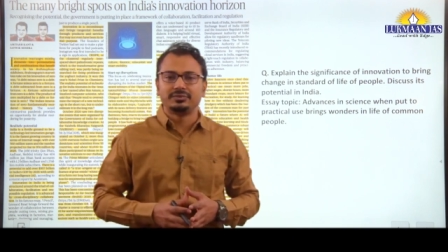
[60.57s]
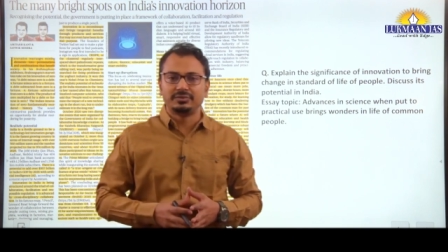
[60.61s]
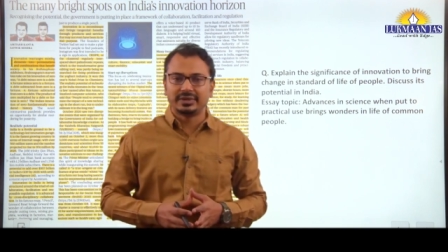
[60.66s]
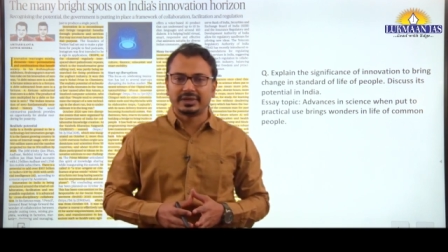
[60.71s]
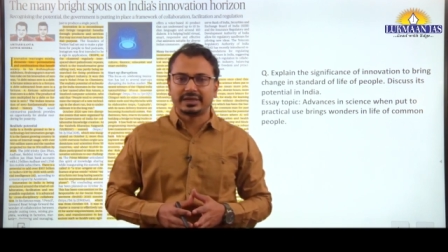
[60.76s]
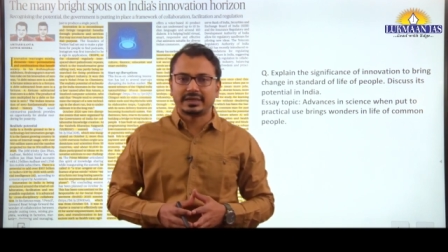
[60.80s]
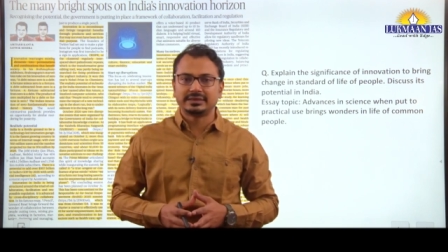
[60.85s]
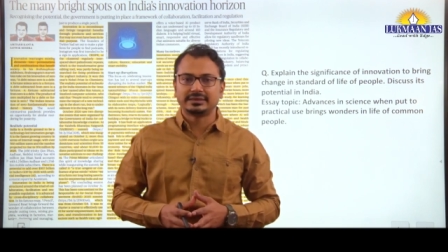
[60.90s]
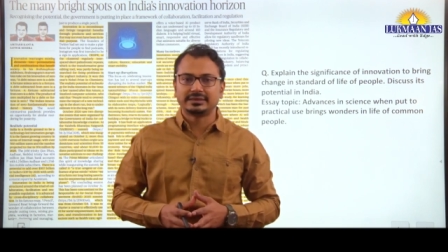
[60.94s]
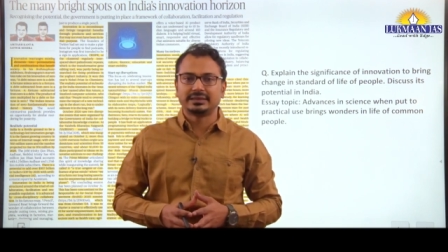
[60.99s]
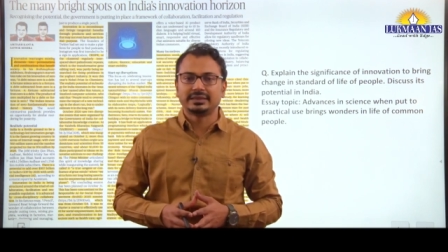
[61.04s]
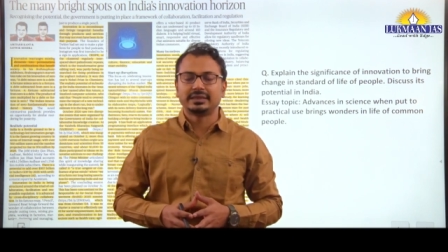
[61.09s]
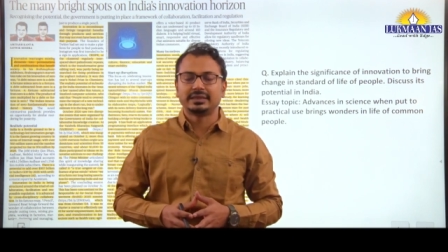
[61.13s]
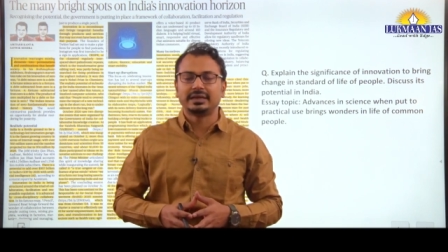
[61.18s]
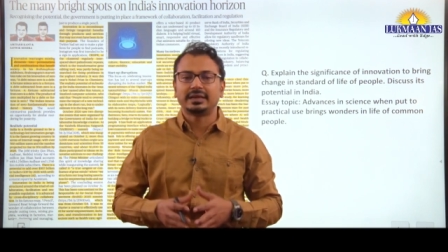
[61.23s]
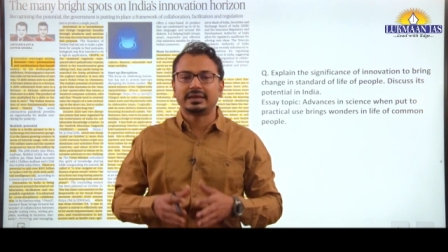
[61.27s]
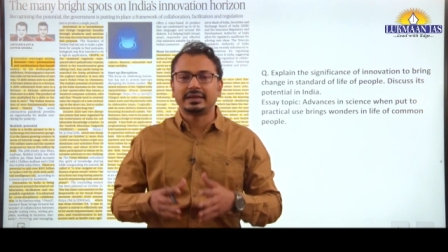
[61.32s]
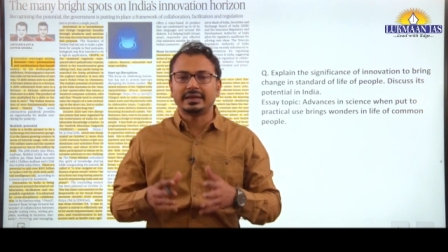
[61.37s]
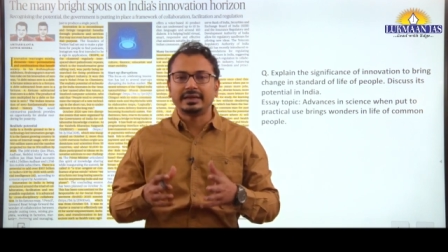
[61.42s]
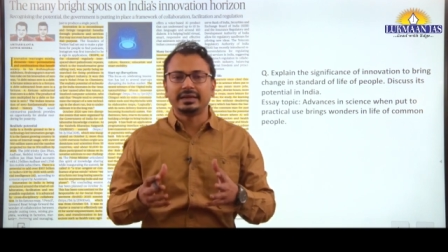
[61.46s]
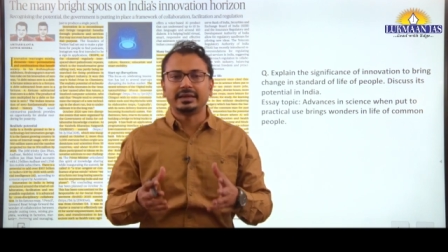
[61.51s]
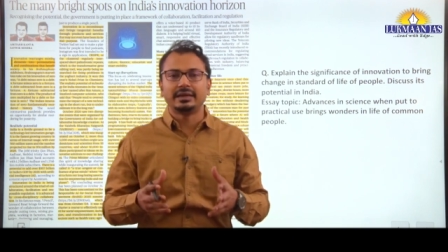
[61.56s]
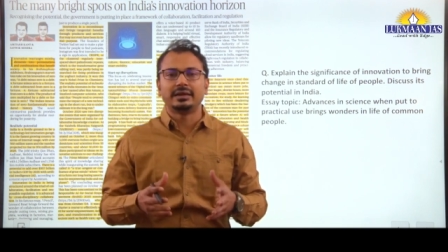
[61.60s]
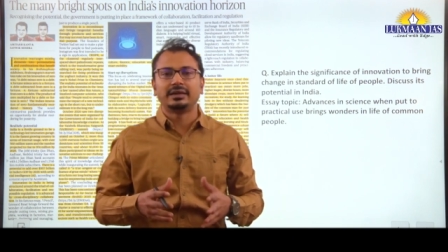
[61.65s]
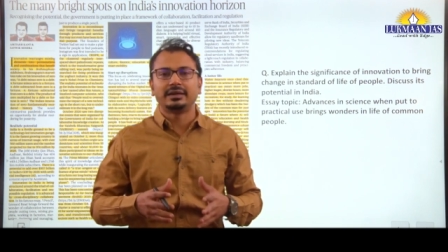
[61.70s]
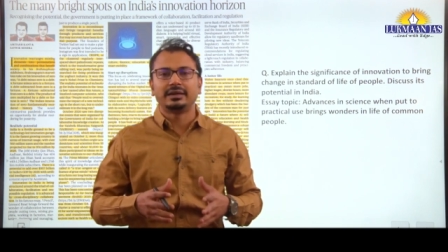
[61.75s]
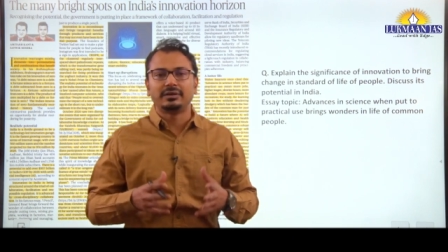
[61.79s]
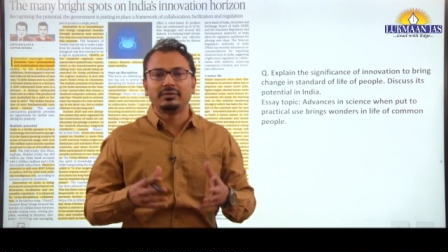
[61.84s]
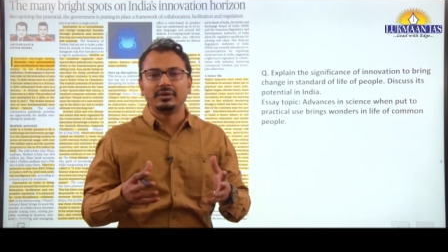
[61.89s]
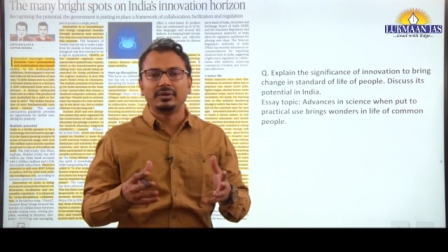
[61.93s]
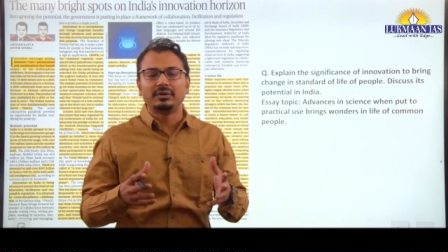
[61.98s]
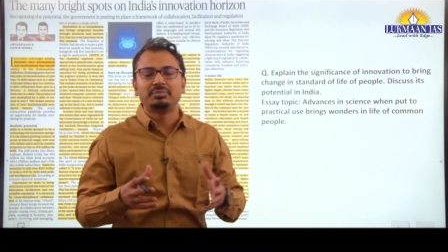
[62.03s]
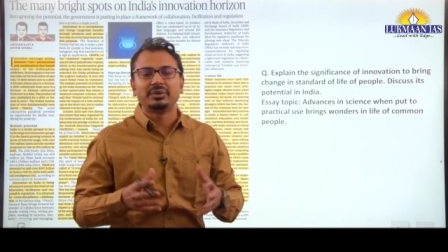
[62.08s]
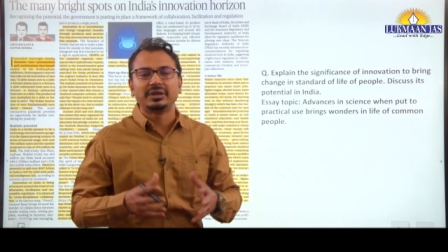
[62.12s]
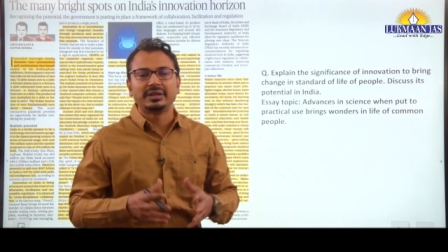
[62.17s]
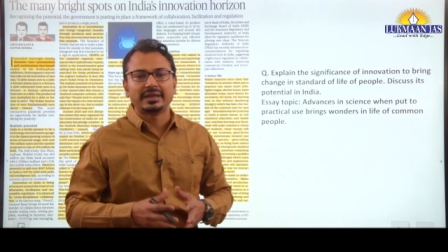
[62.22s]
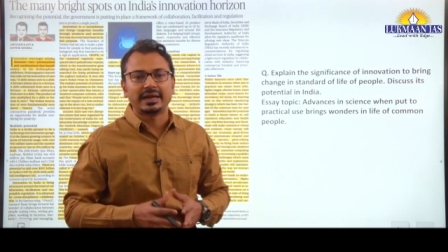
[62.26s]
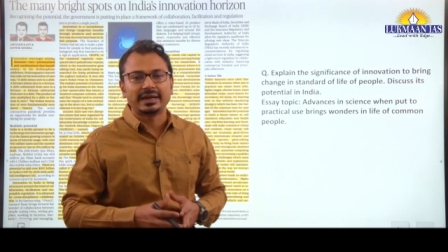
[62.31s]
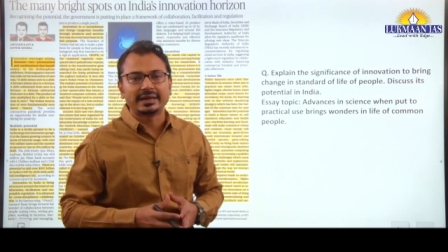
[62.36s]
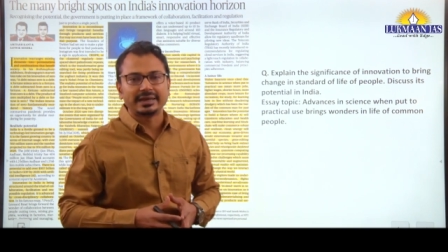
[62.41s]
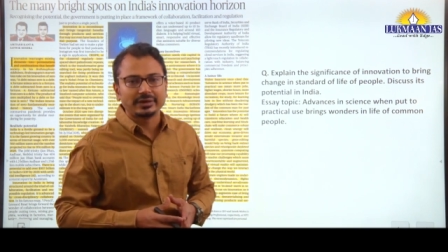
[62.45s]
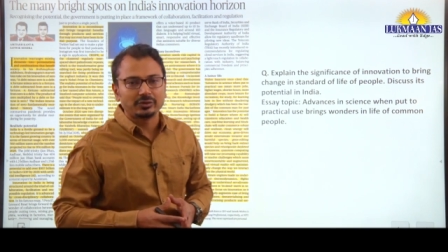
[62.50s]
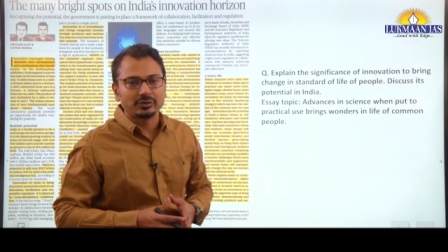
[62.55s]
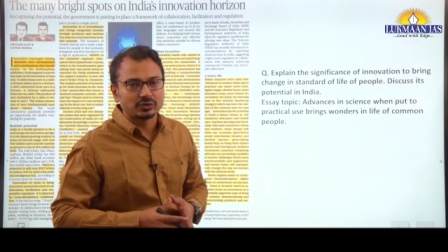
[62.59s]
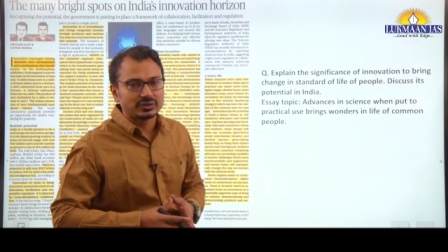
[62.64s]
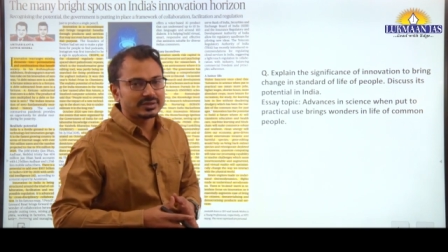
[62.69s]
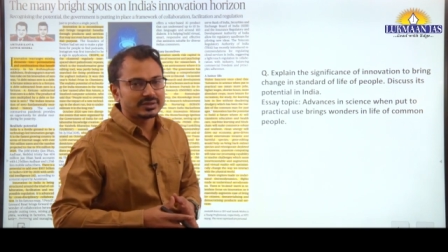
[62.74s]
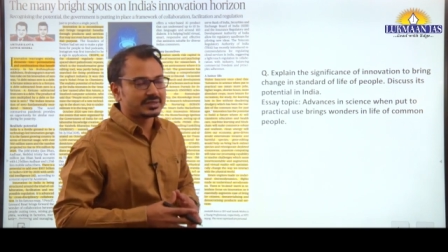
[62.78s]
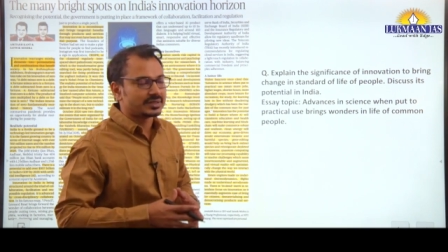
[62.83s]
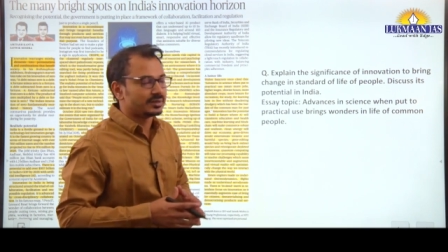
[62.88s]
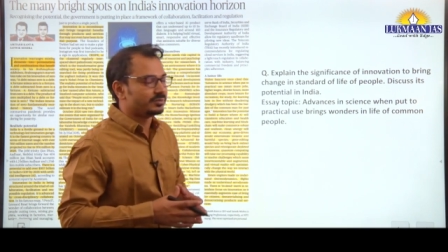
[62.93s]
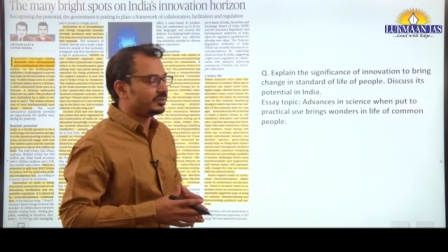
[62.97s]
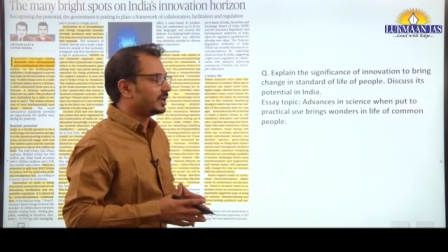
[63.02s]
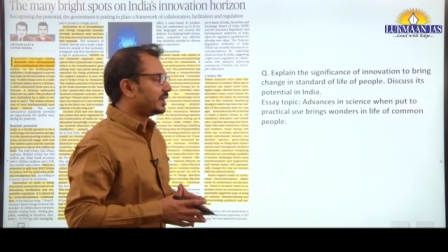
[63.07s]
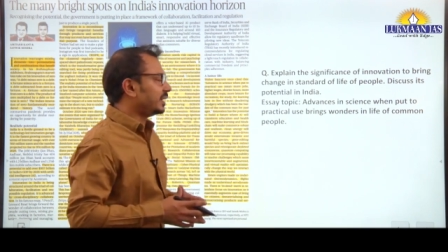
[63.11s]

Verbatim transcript: we can say that in uh, developing that ecosystem in